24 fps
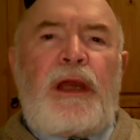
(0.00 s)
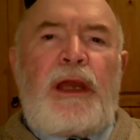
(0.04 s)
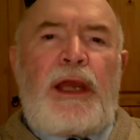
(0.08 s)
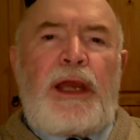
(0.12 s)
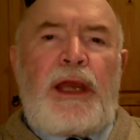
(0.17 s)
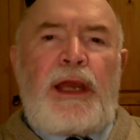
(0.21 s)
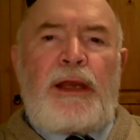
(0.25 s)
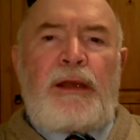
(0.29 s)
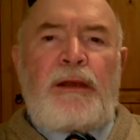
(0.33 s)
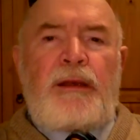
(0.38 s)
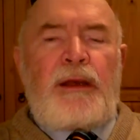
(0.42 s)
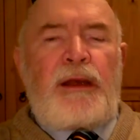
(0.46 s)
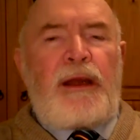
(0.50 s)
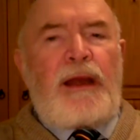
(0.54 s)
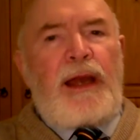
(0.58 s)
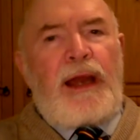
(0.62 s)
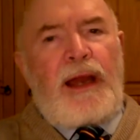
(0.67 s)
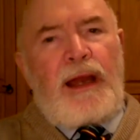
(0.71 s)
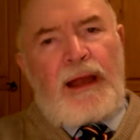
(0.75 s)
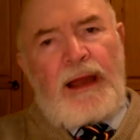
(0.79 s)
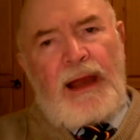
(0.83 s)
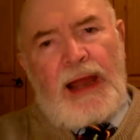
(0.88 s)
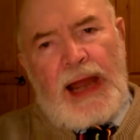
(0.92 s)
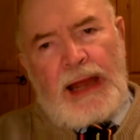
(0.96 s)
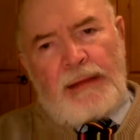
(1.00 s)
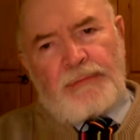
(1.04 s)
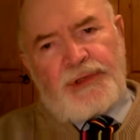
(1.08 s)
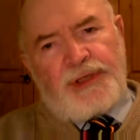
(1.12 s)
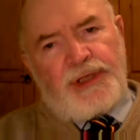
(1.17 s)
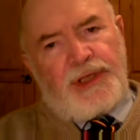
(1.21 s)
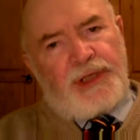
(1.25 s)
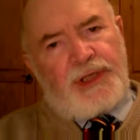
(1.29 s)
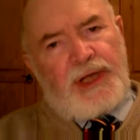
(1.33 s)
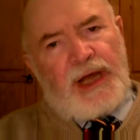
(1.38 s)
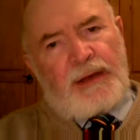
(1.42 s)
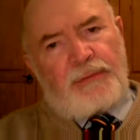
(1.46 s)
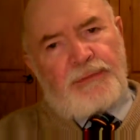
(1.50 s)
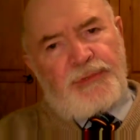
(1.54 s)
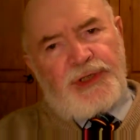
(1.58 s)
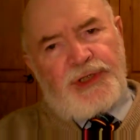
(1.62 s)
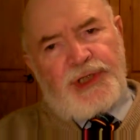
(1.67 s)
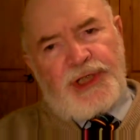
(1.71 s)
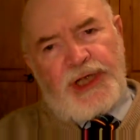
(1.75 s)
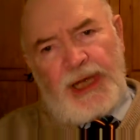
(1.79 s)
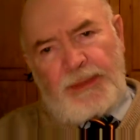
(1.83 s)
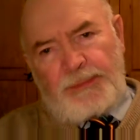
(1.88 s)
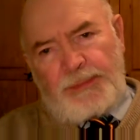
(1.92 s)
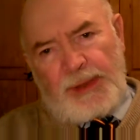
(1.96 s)
in Amsterdam
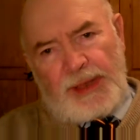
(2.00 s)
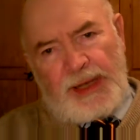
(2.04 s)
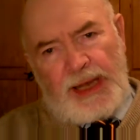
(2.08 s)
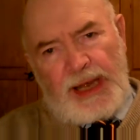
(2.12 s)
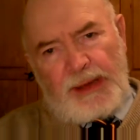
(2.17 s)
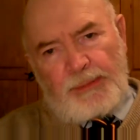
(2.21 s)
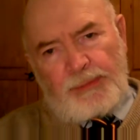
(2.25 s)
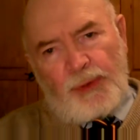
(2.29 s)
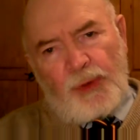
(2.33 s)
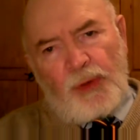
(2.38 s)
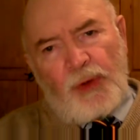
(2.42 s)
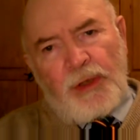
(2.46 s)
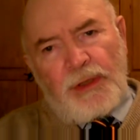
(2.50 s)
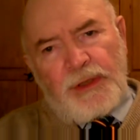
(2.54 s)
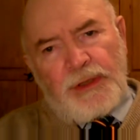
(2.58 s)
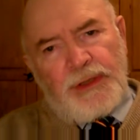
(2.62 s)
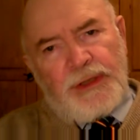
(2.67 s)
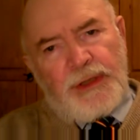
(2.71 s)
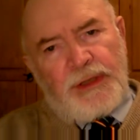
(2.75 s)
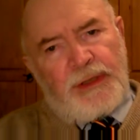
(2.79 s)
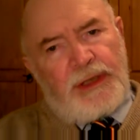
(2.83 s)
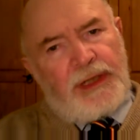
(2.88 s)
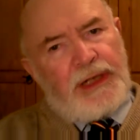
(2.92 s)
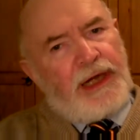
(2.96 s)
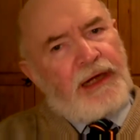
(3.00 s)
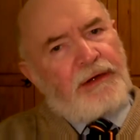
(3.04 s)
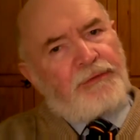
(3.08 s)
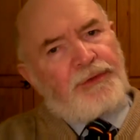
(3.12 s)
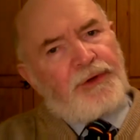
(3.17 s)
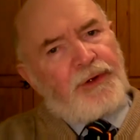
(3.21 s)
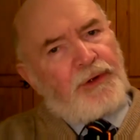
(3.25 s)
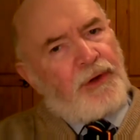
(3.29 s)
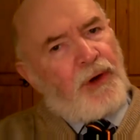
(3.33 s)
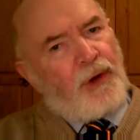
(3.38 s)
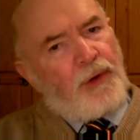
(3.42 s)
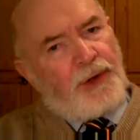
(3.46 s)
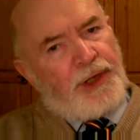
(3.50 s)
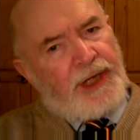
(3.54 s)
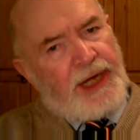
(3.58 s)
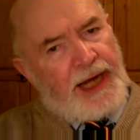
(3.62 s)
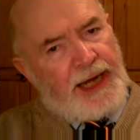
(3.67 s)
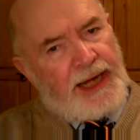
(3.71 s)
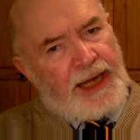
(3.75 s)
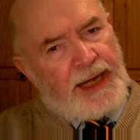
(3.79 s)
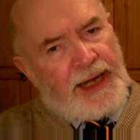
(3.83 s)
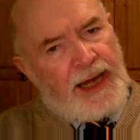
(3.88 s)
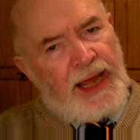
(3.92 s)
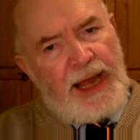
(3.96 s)
Schiphol Airport, if you go
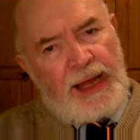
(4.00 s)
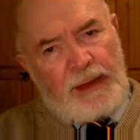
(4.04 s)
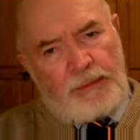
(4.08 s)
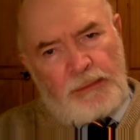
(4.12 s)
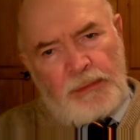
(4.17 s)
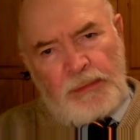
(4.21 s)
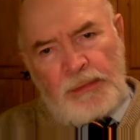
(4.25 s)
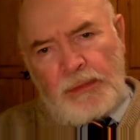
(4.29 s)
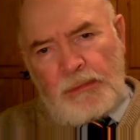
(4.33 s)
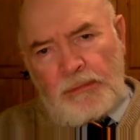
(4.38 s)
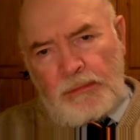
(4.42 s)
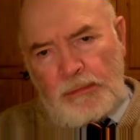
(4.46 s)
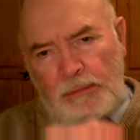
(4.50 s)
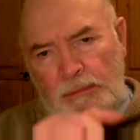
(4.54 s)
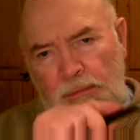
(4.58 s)
KLM,